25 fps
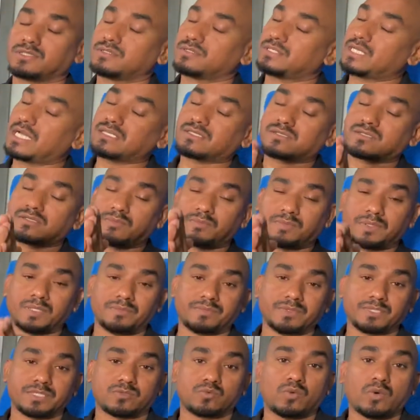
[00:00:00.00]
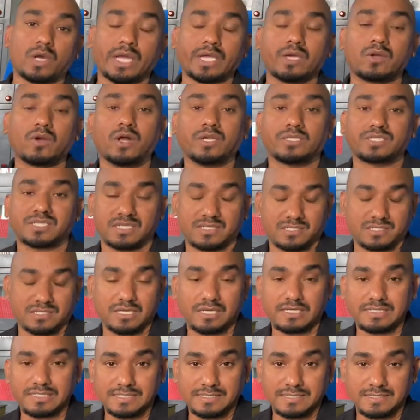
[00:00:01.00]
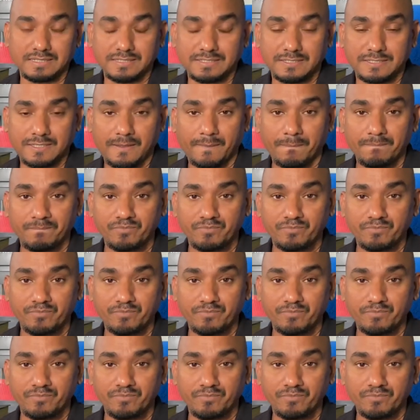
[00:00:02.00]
That's the purpose. Why God chastises us?